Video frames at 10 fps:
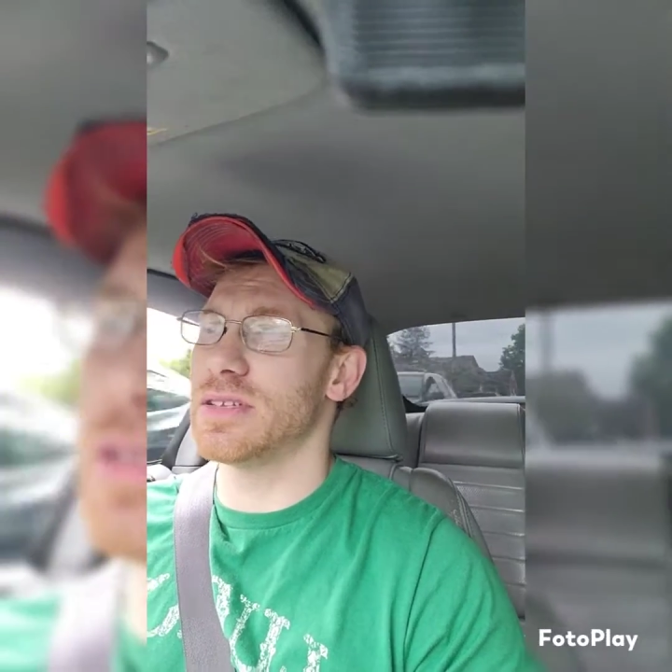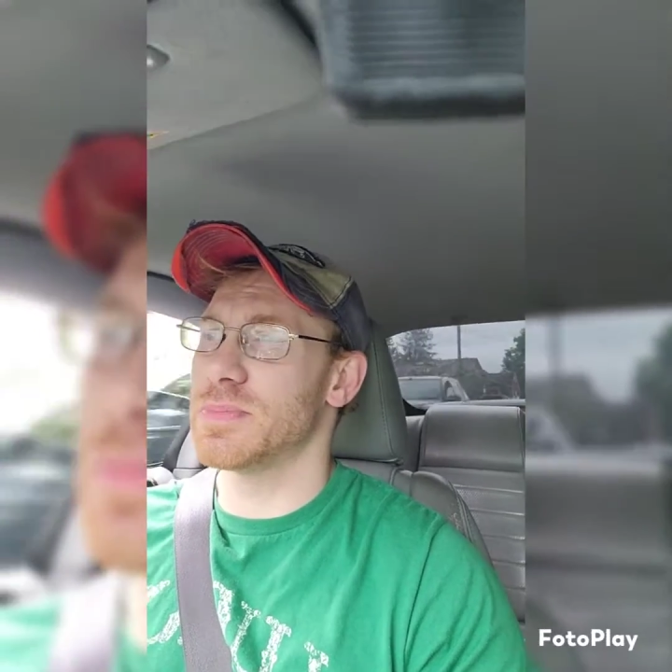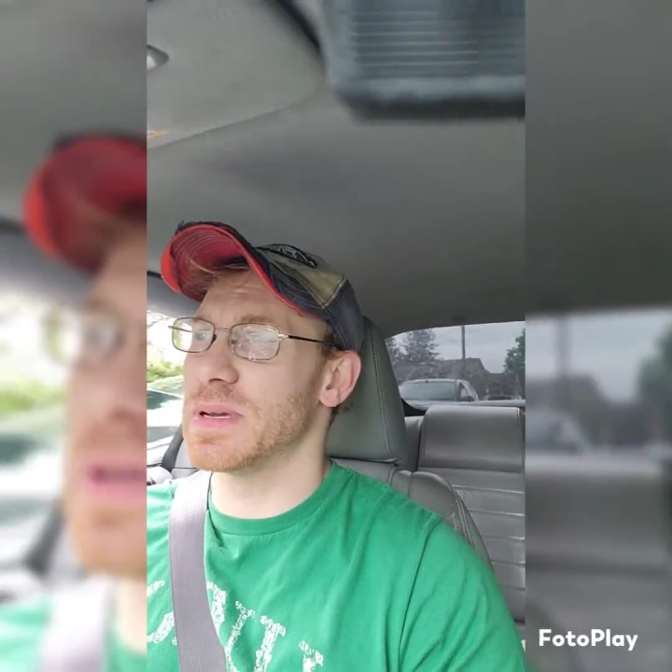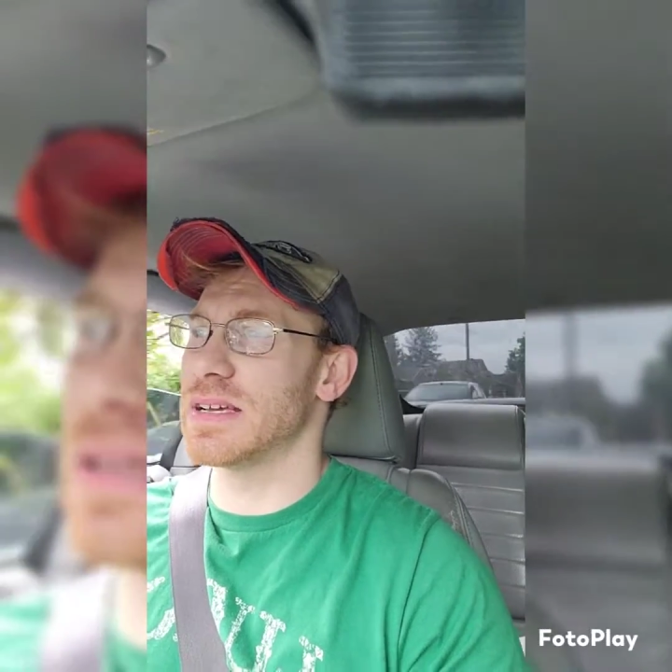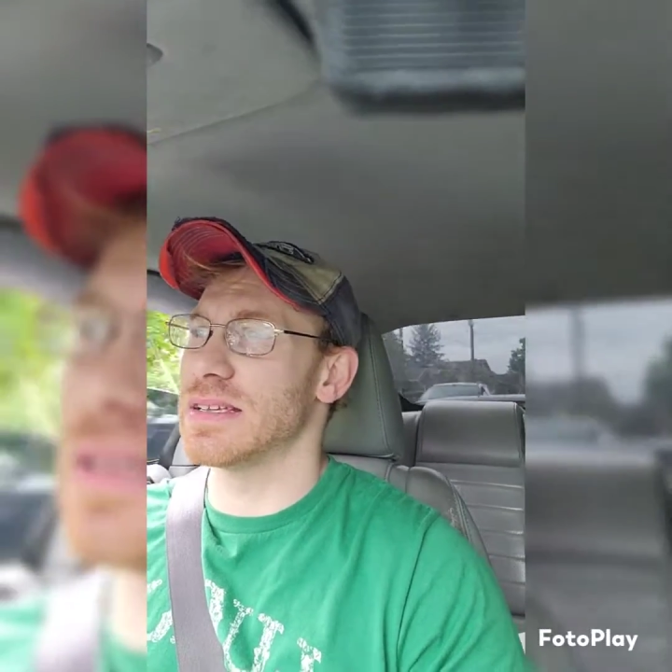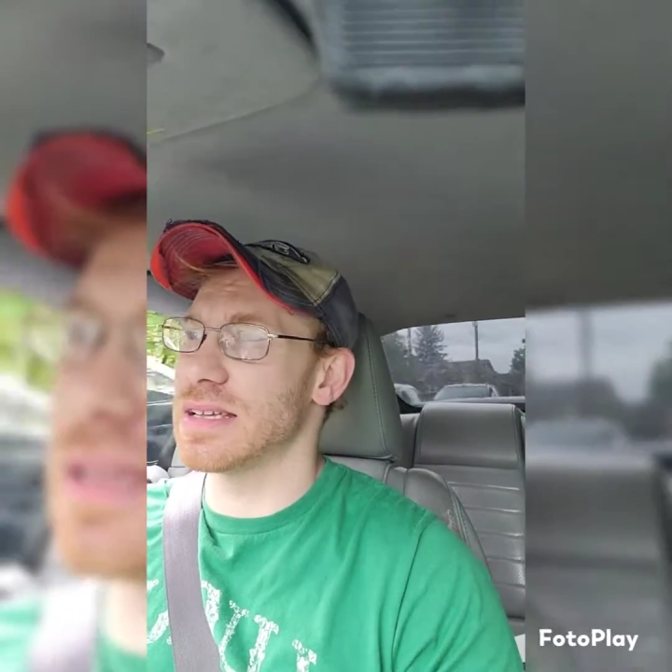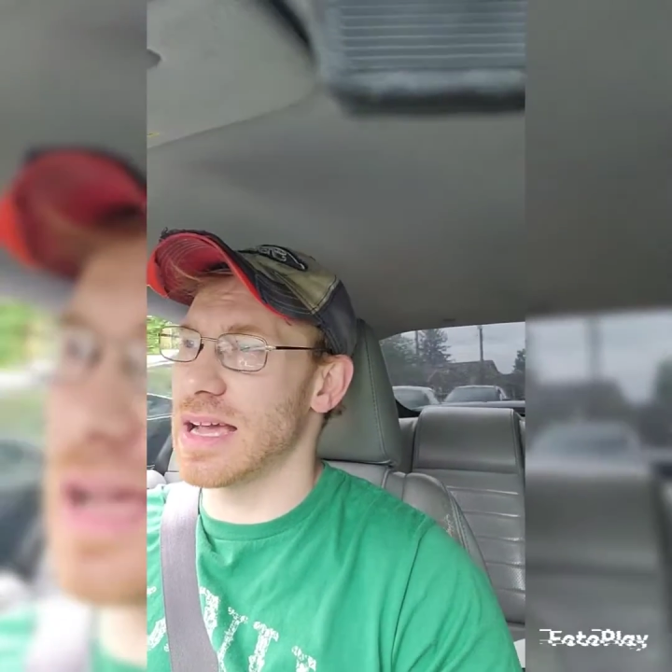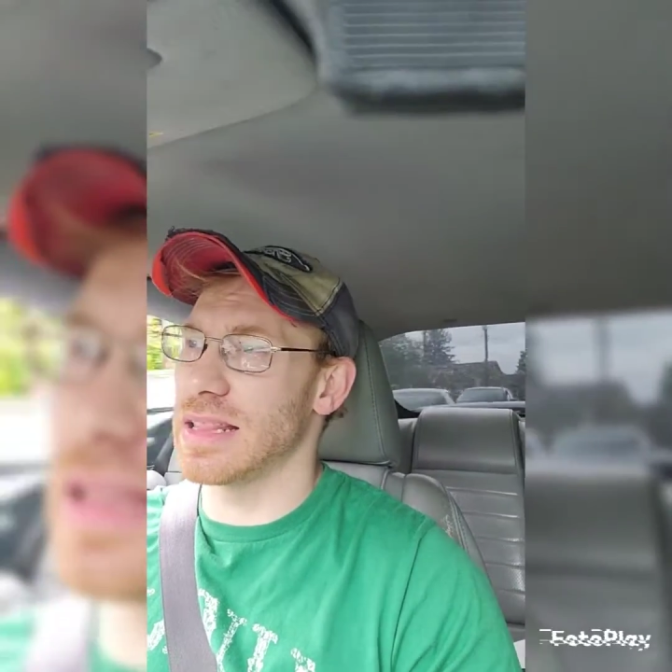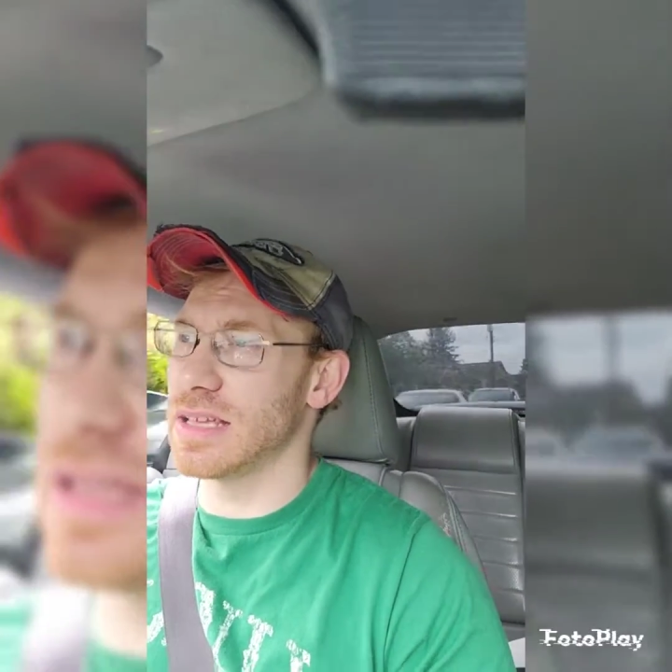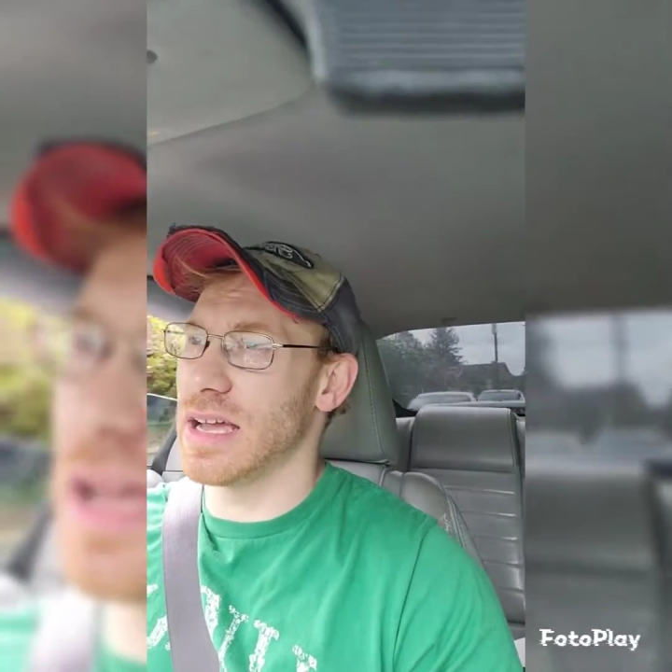just because
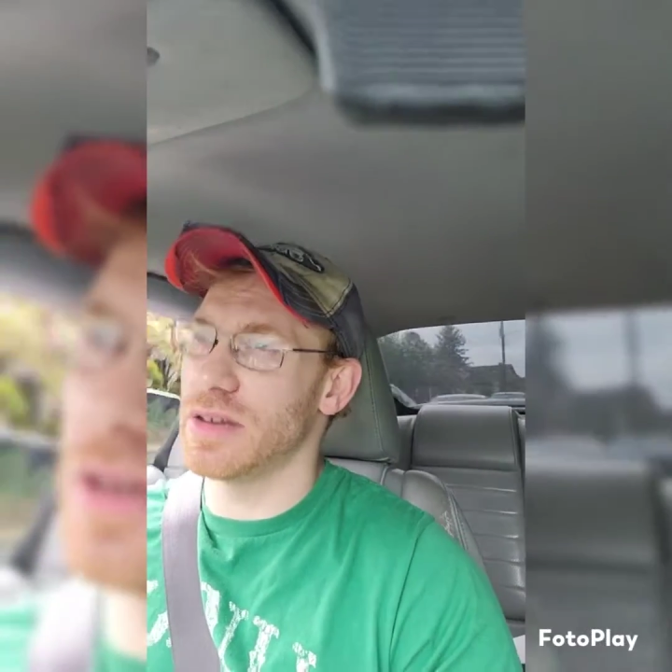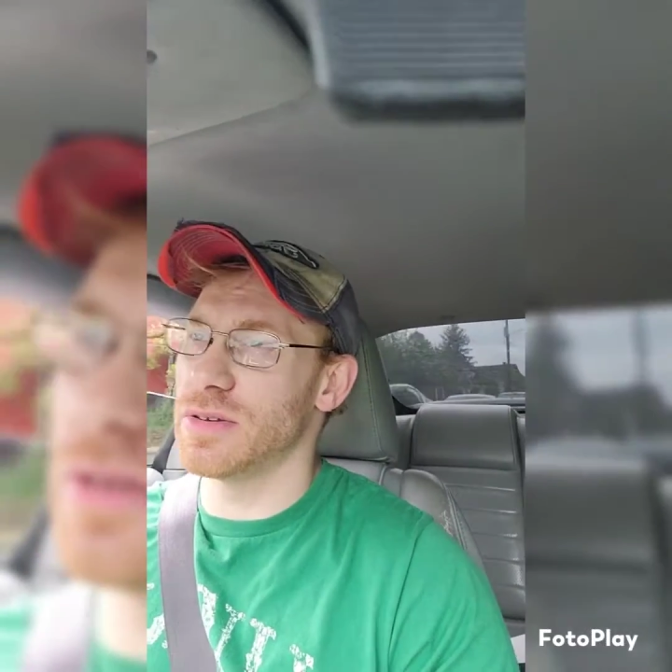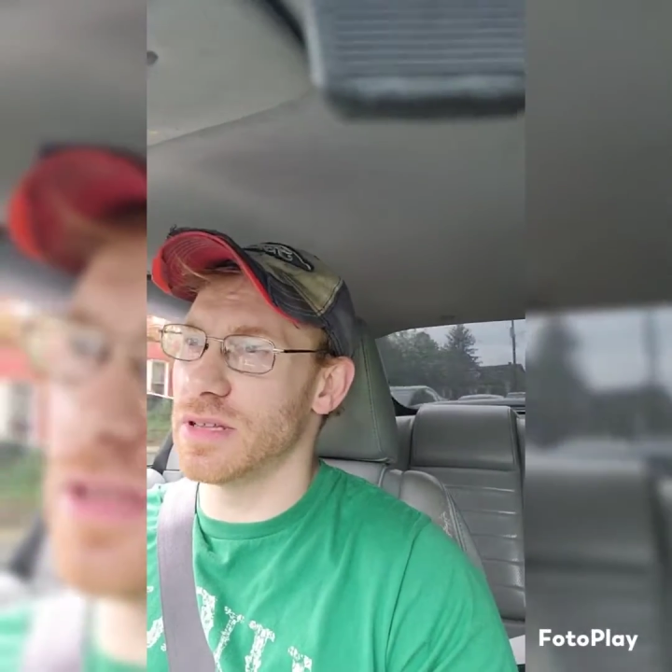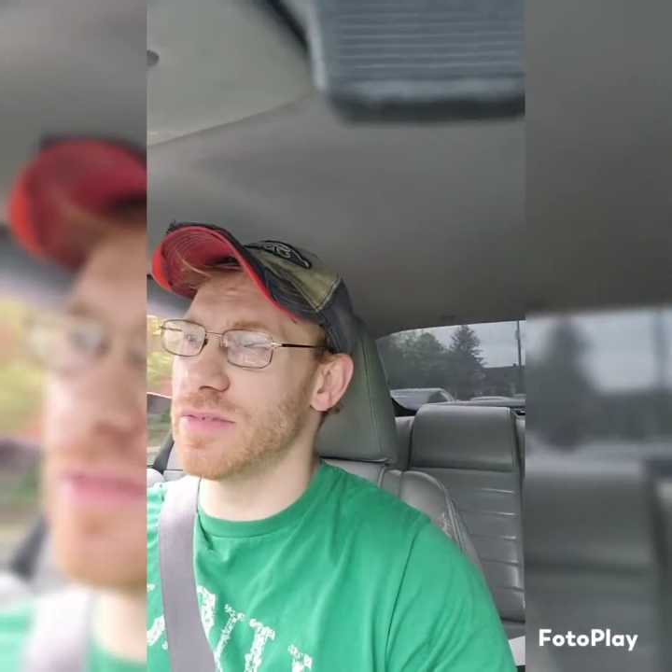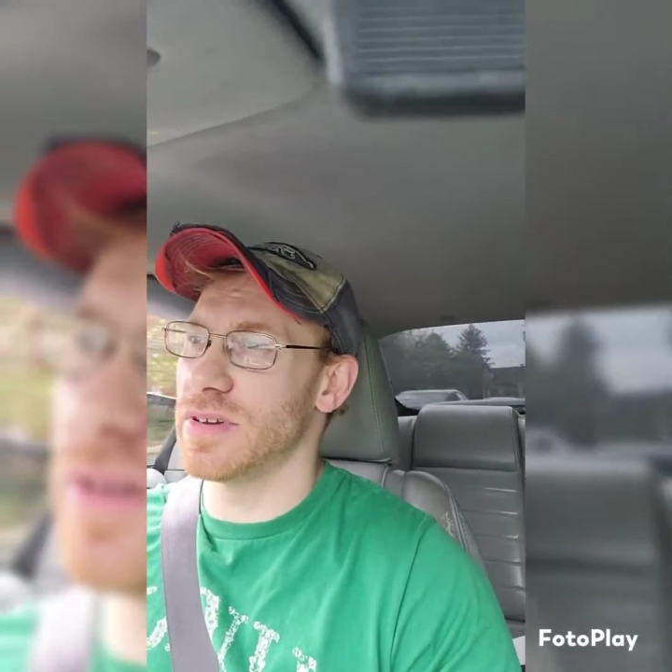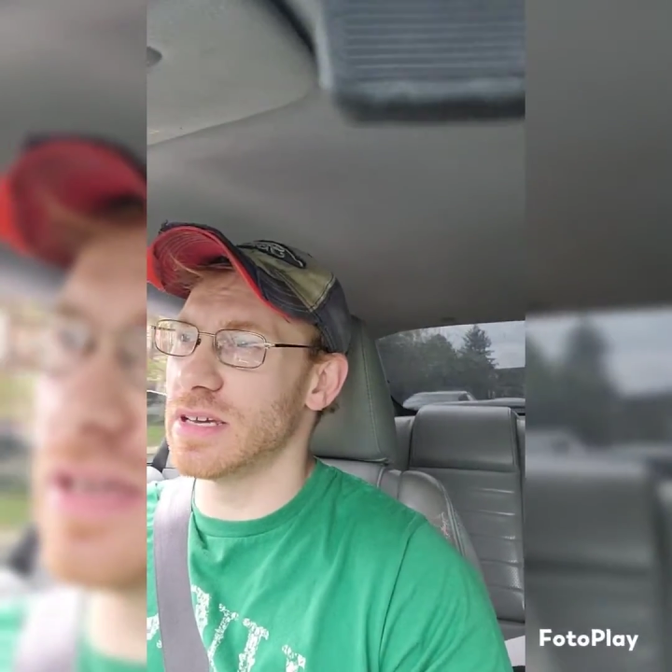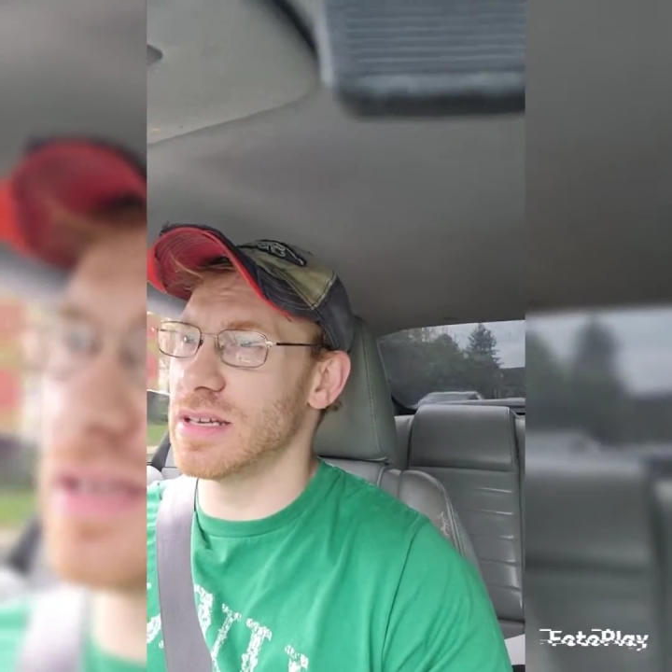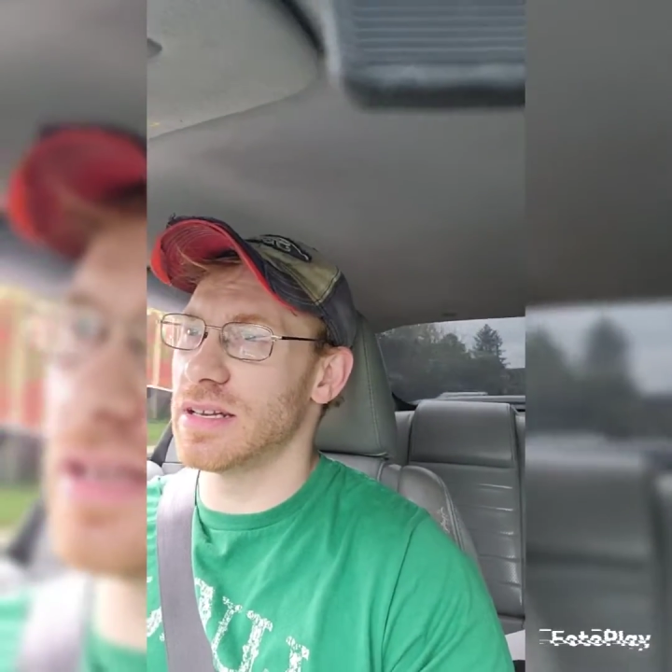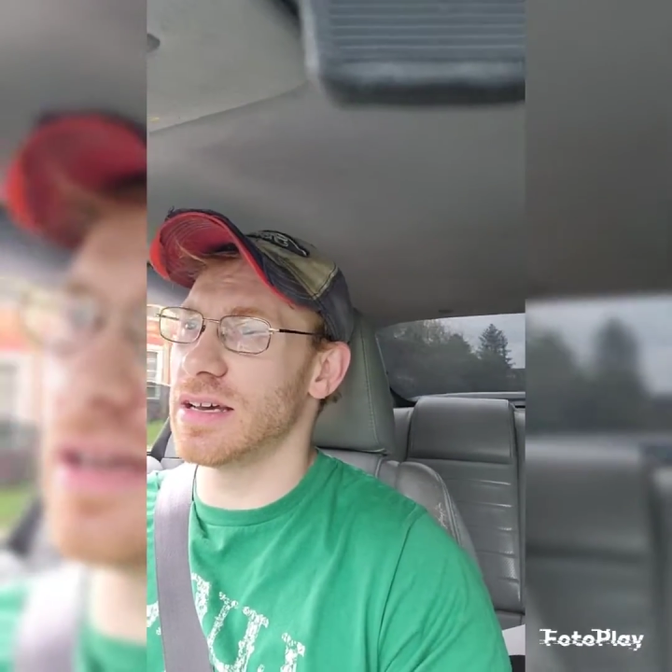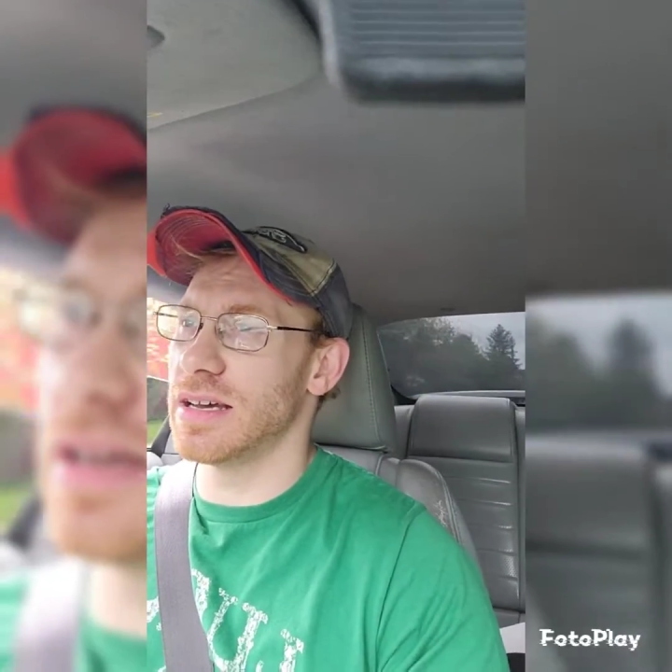I do live
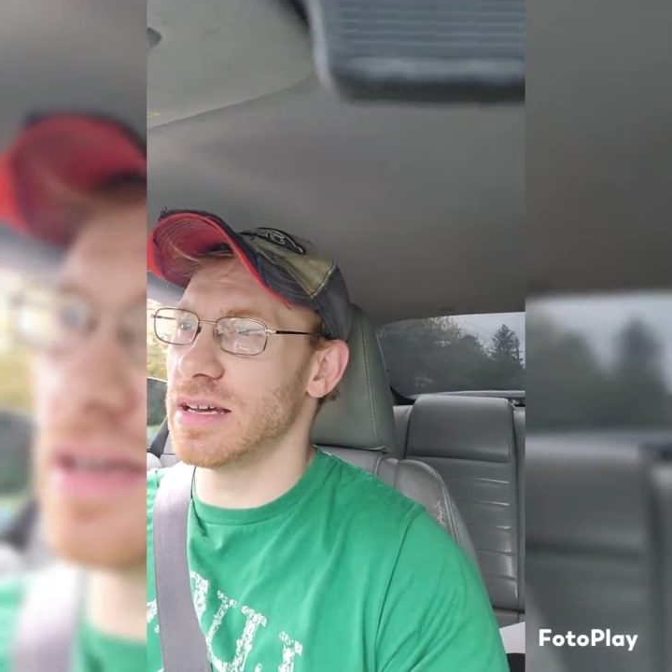in